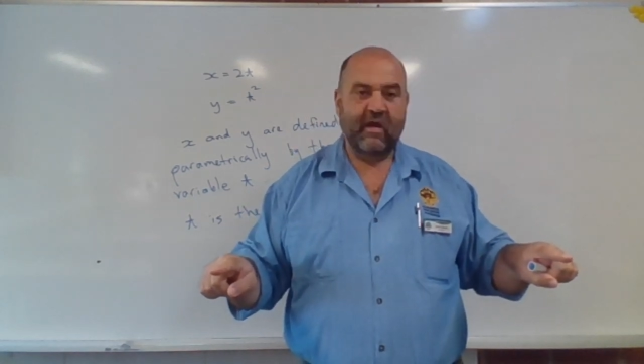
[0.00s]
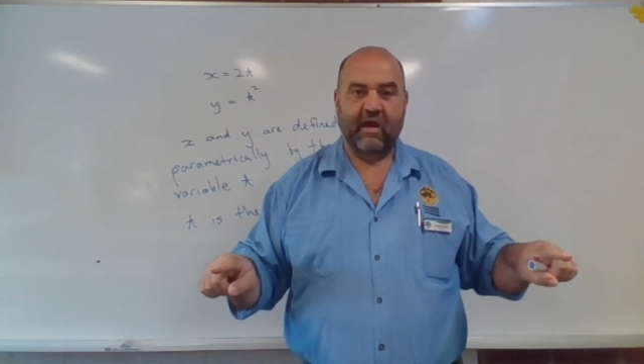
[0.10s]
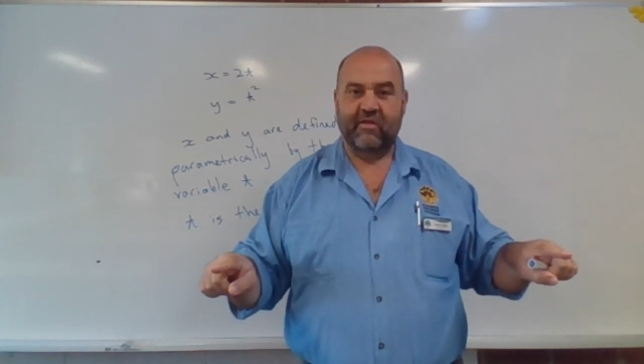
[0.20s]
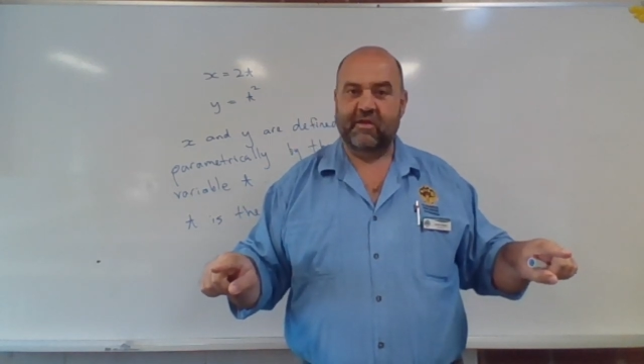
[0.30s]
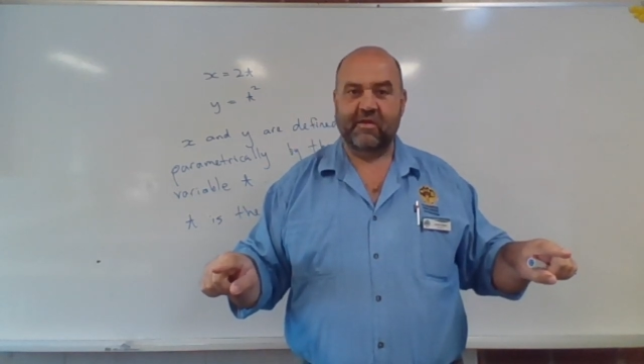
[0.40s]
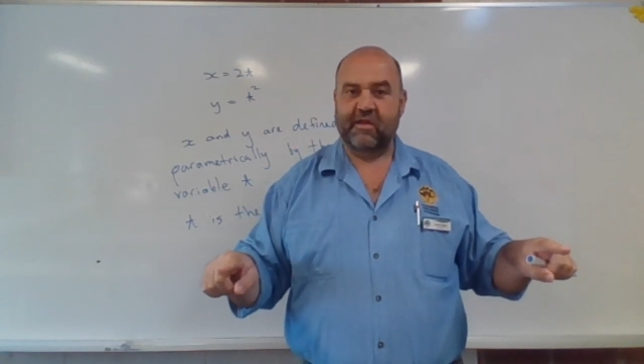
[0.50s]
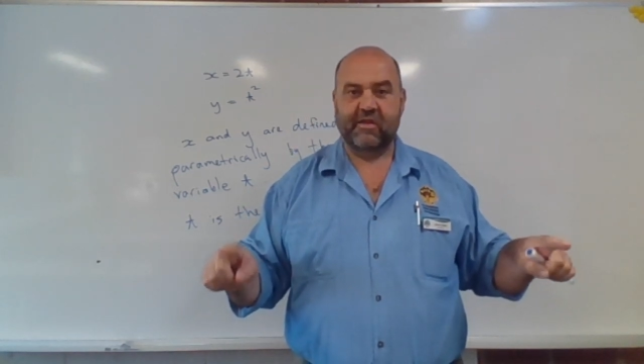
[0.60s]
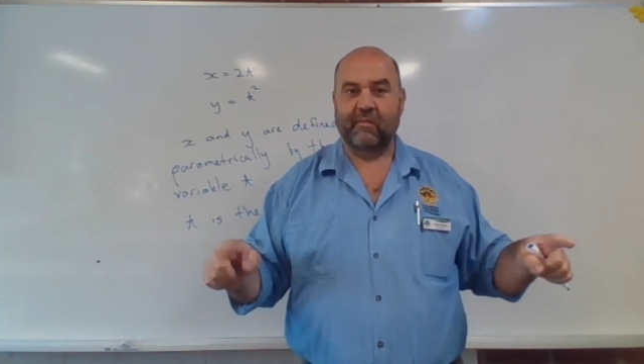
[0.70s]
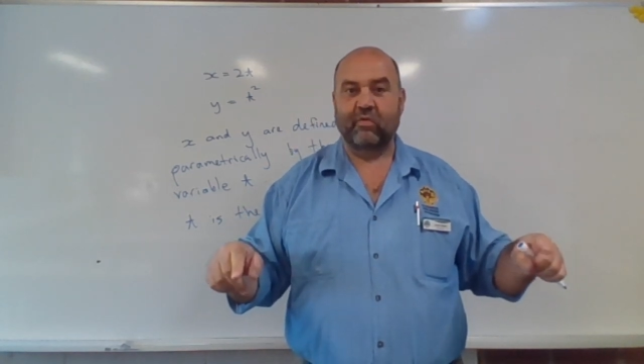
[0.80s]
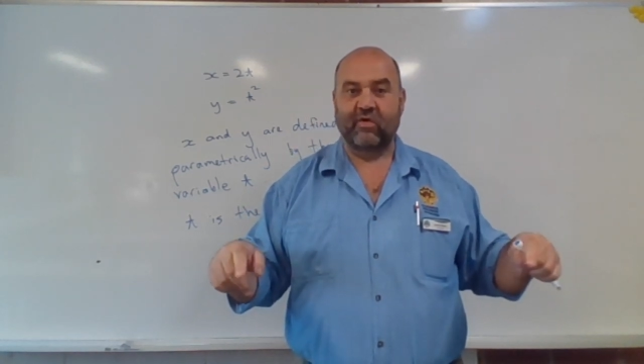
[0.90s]
and then at
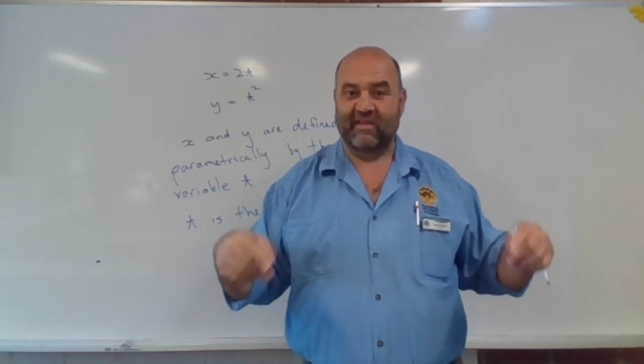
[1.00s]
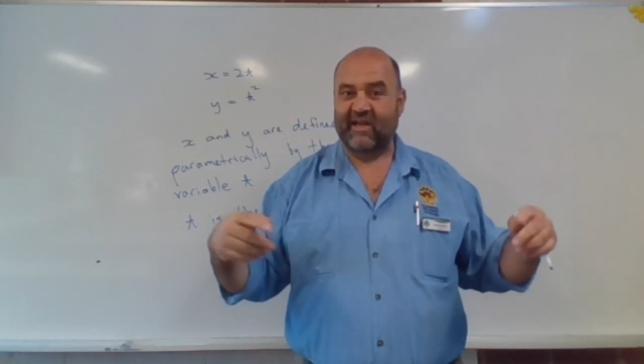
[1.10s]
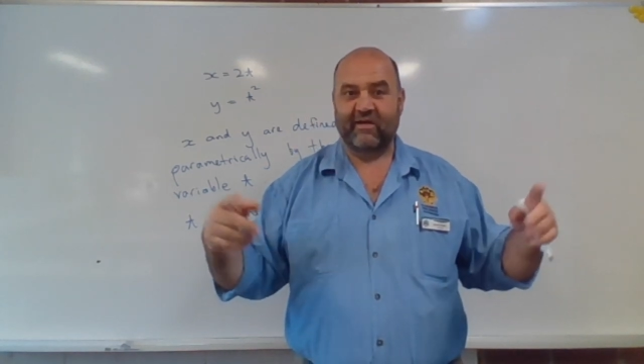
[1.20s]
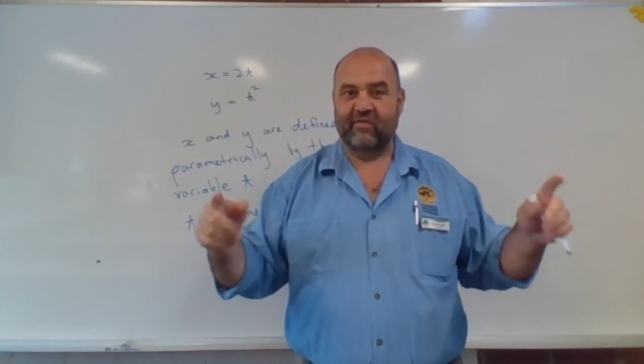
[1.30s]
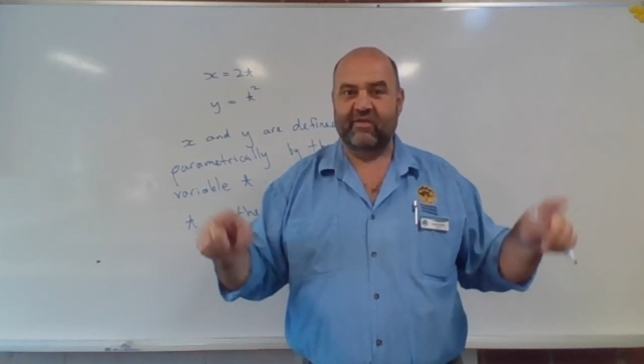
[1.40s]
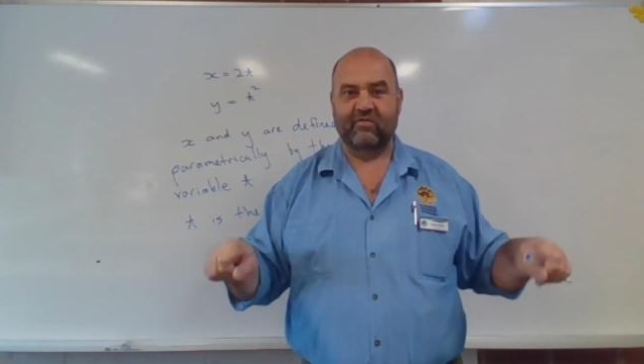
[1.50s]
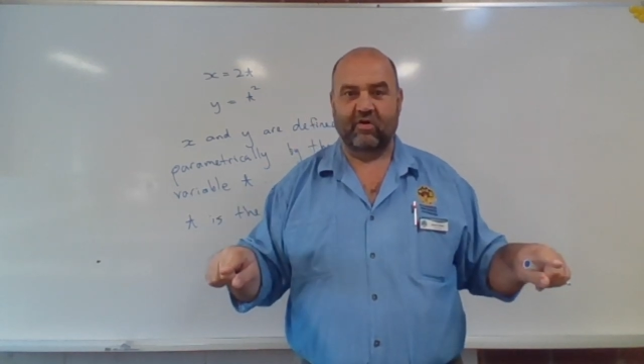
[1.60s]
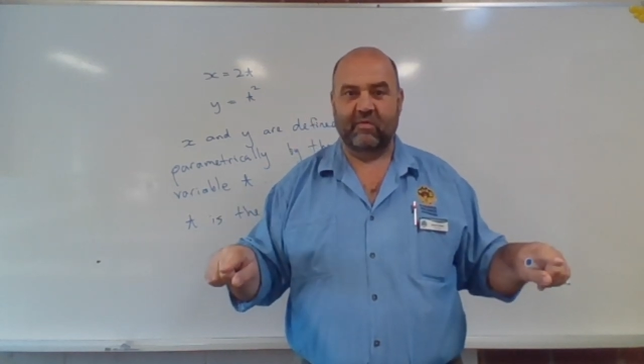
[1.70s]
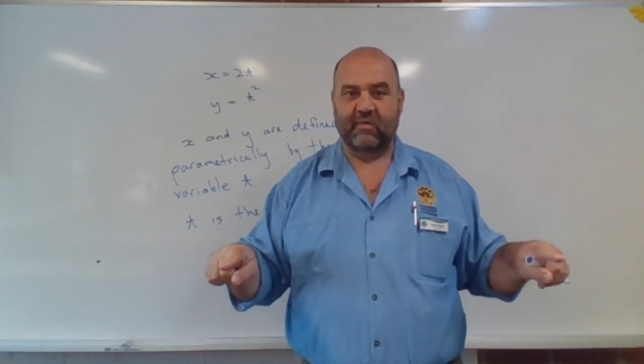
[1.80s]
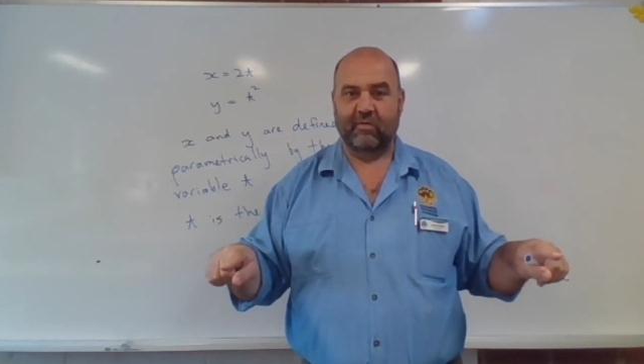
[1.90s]
some point later in
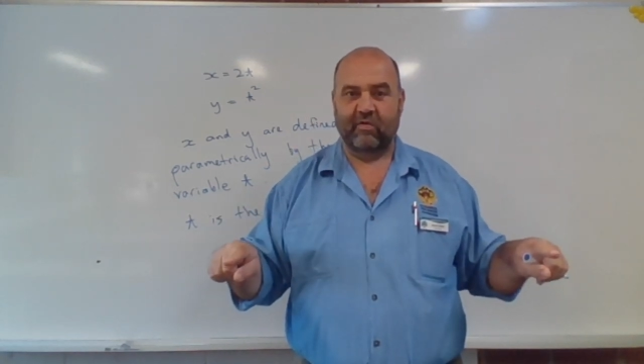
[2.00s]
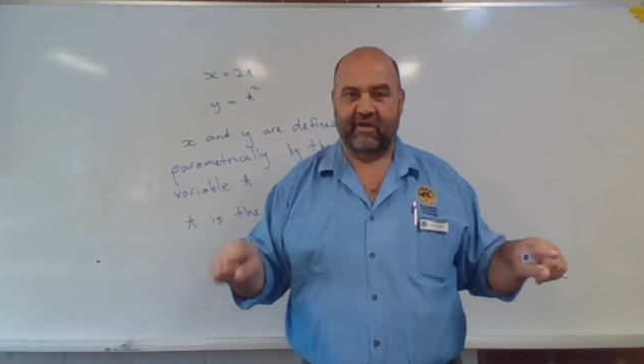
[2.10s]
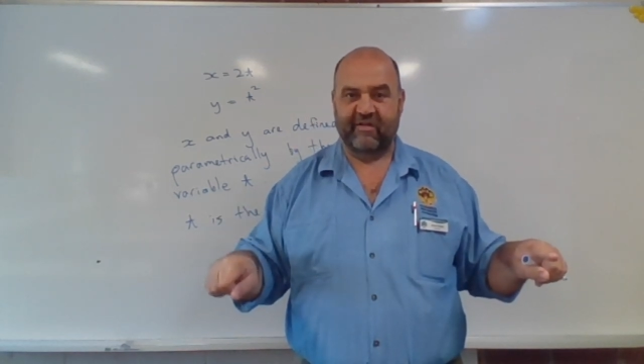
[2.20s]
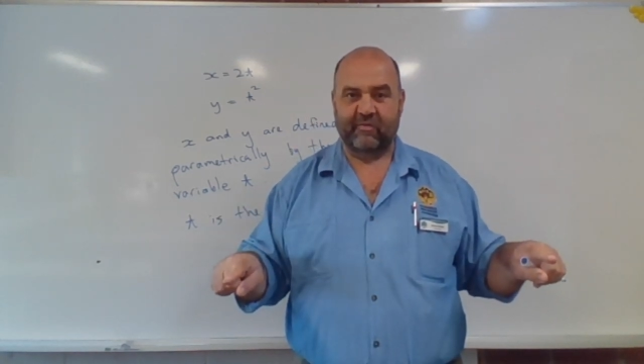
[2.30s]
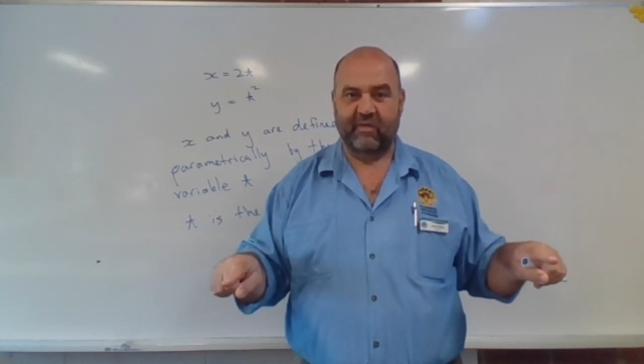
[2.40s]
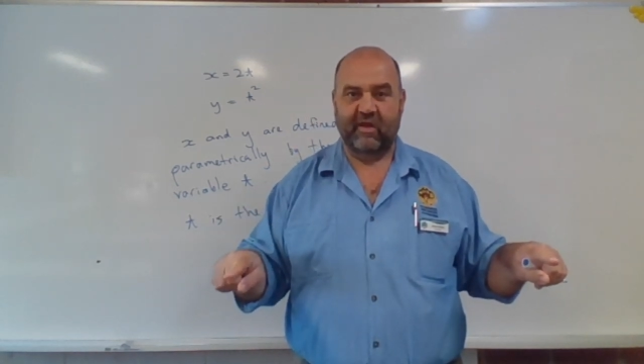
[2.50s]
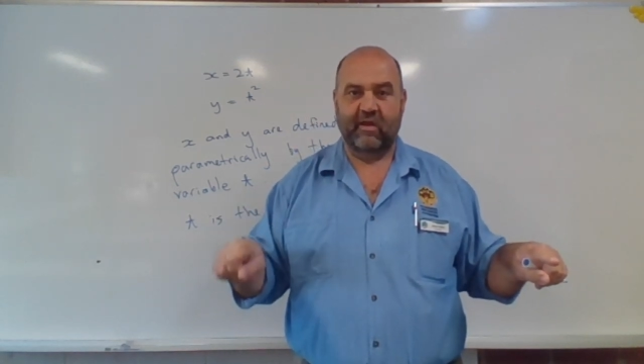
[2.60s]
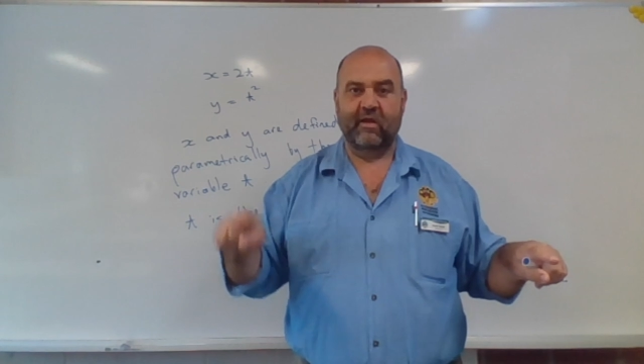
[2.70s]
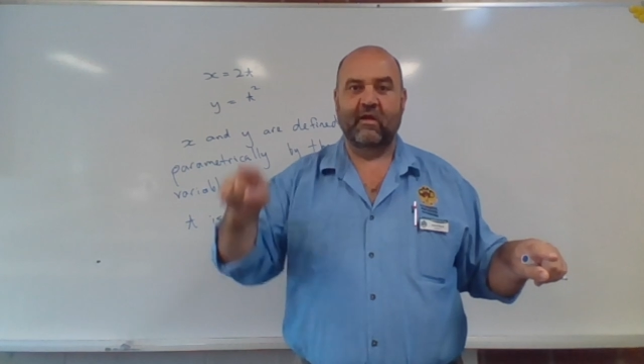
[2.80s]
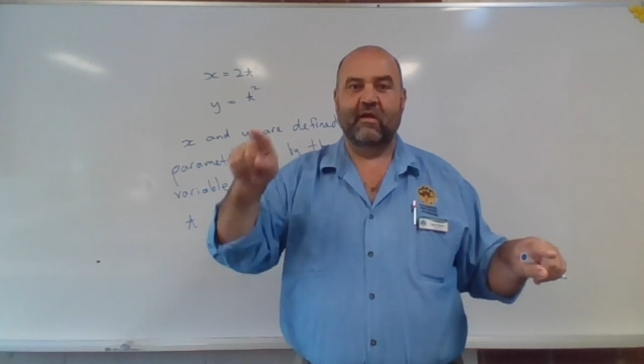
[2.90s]
time, the ball goes from
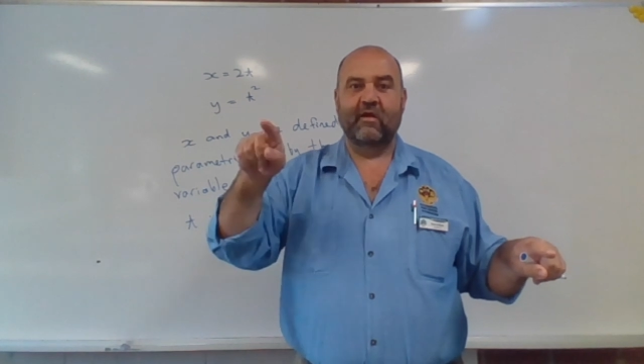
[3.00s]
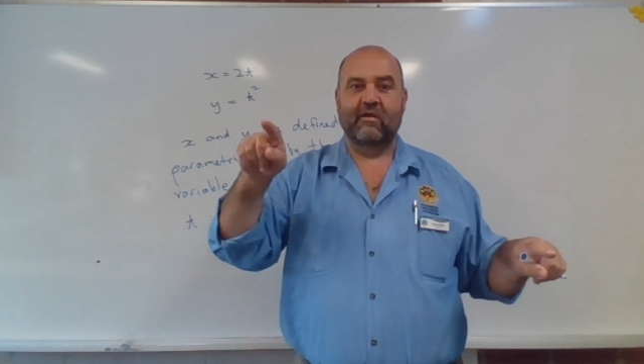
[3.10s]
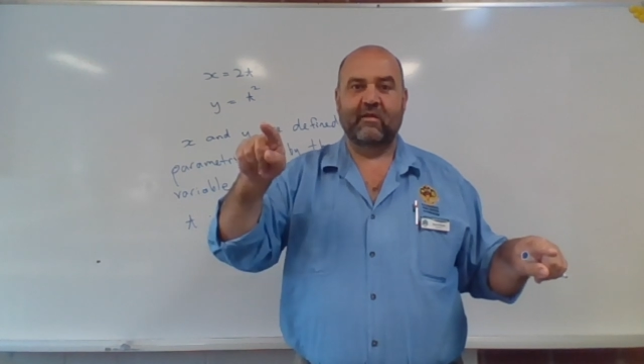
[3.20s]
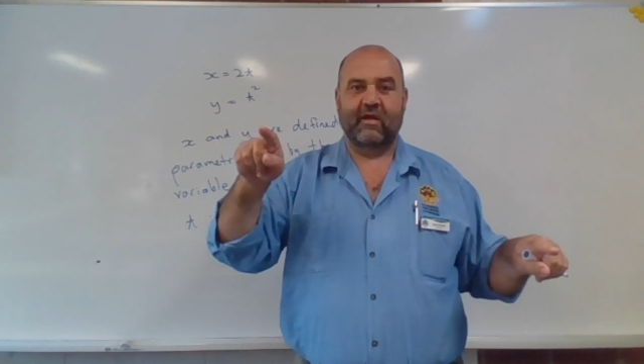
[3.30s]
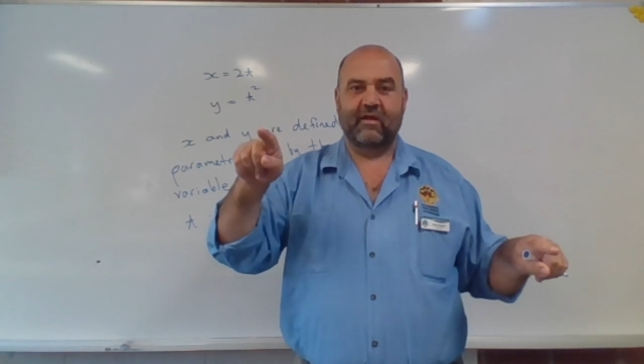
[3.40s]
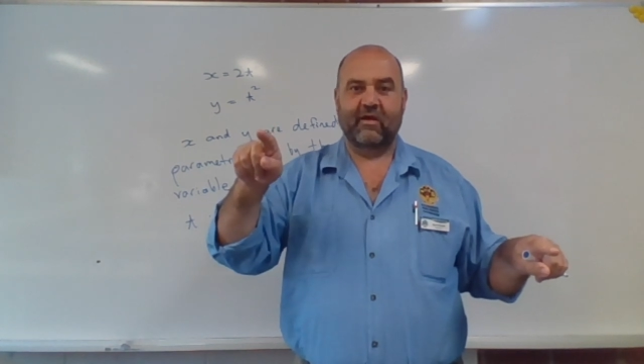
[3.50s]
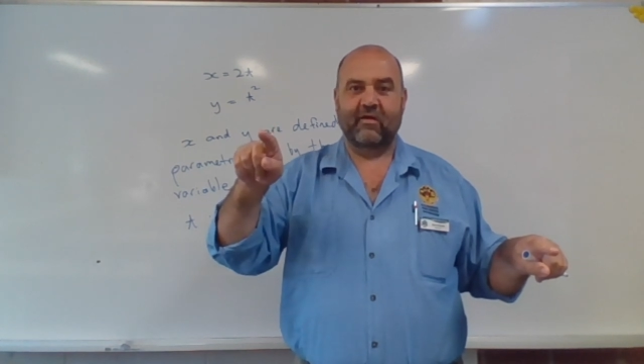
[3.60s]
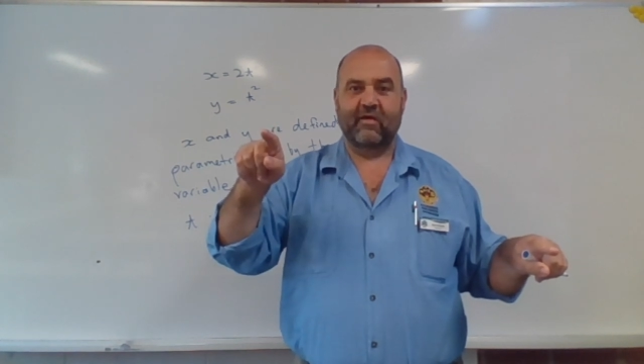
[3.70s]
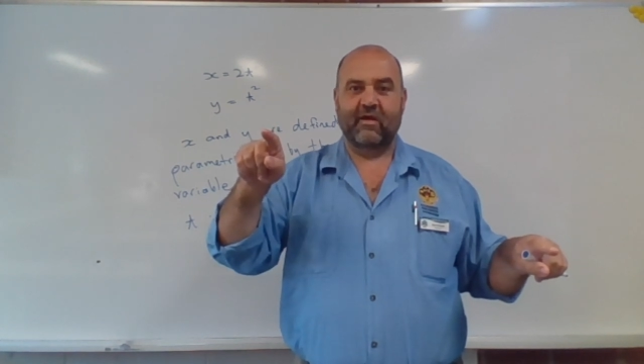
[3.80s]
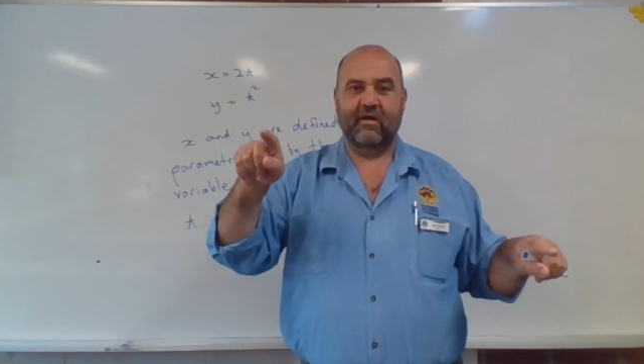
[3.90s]
here,
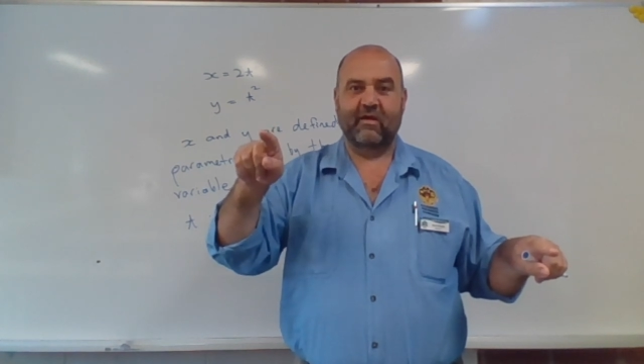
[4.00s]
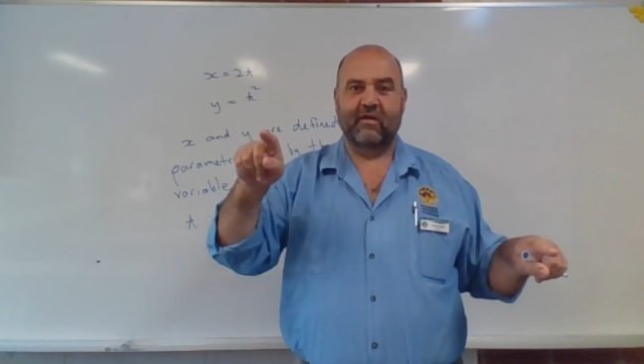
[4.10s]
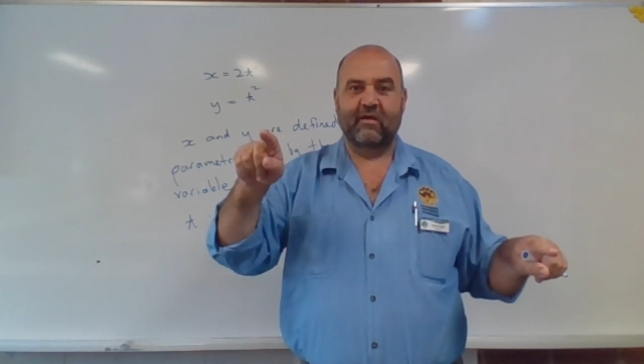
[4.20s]
from